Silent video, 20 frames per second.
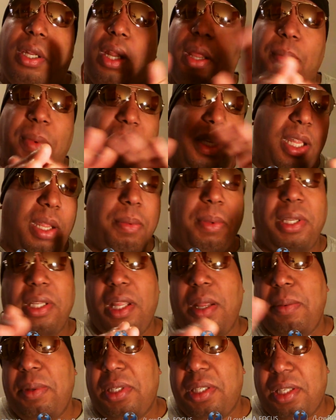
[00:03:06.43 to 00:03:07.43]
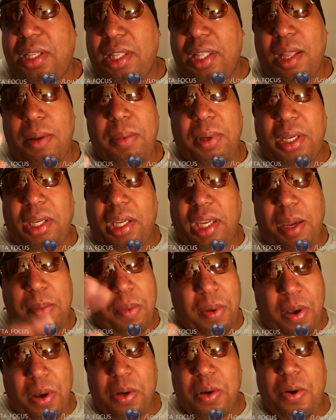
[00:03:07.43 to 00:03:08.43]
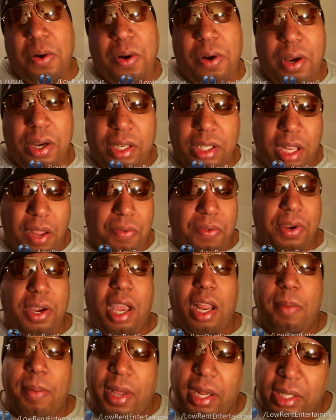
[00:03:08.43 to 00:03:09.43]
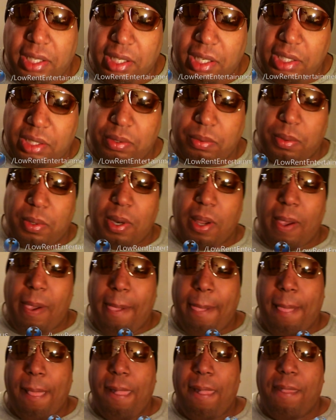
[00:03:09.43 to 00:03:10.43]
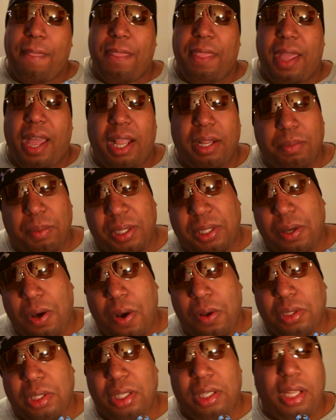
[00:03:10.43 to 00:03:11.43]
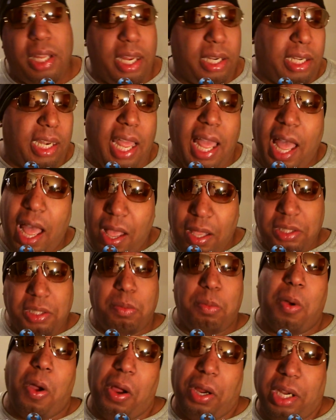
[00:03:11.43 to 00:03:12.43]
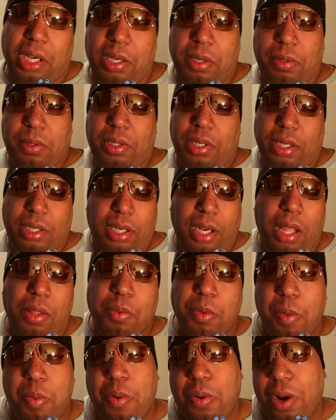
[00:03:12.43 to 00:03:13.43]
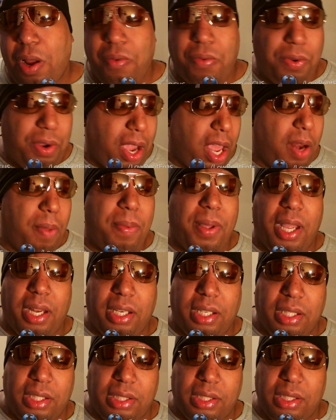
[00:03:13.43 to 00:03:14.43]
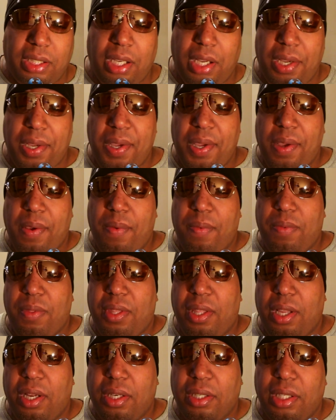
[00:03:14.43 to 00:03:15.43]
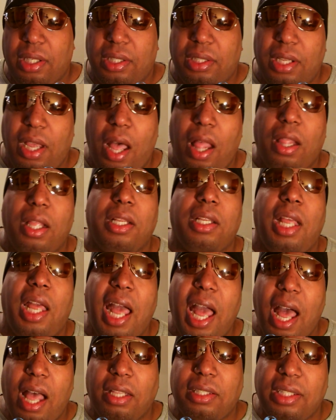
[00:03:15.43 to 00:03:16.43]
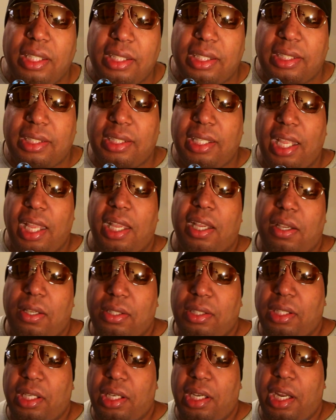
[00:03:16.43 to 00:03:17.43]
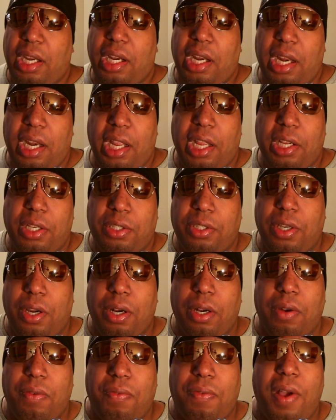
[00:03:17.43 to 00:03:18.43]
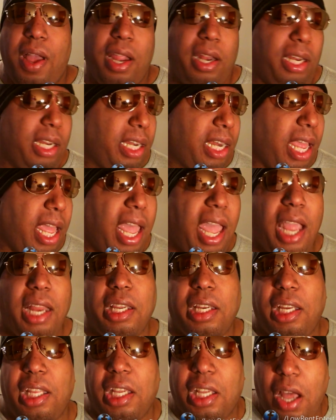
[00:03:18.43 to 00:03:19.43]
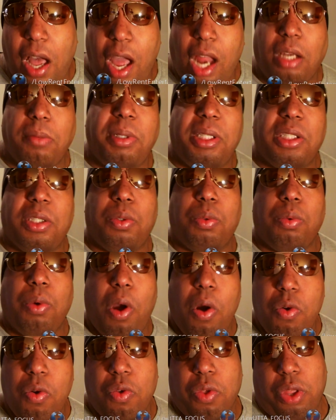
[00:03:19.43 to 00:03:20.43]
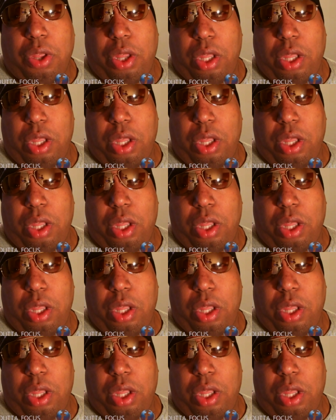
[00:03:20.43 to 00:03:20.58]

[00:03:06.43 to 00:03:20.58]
me keep on going because I forgot about this one. We told you the housing market. There's another report. I forgot about this. There's a solid housing sales, and they're starting finally to add to the economy's growth.